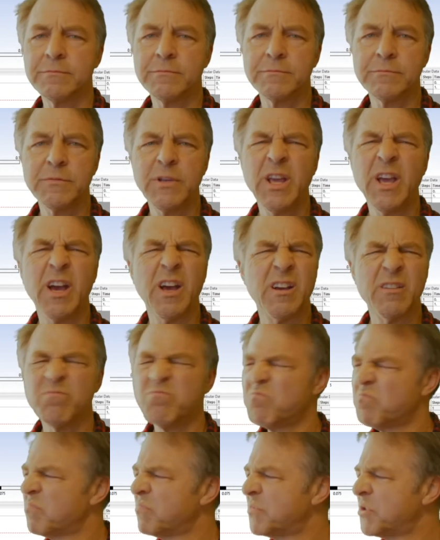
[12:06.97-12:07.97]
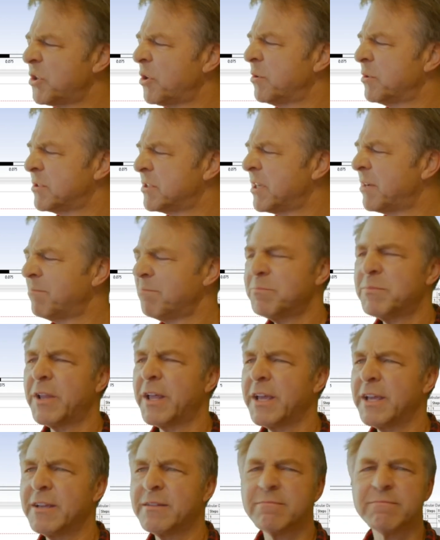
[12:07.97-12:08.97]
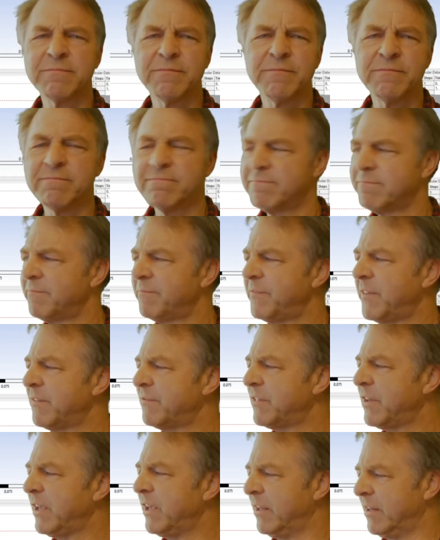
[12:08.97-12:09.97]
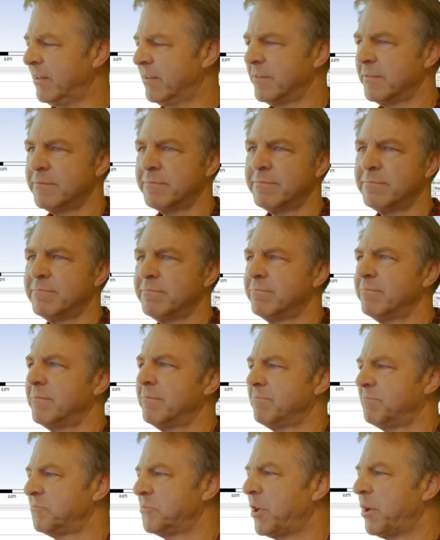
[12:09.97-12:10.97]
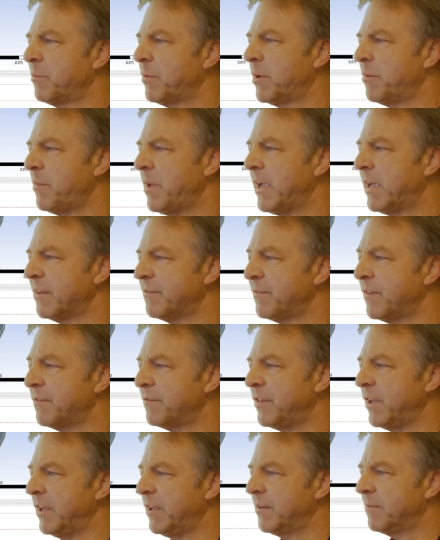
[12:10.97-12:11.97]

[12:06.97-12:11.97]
Yeah, so it's something like 15. So I'm going to make it 15.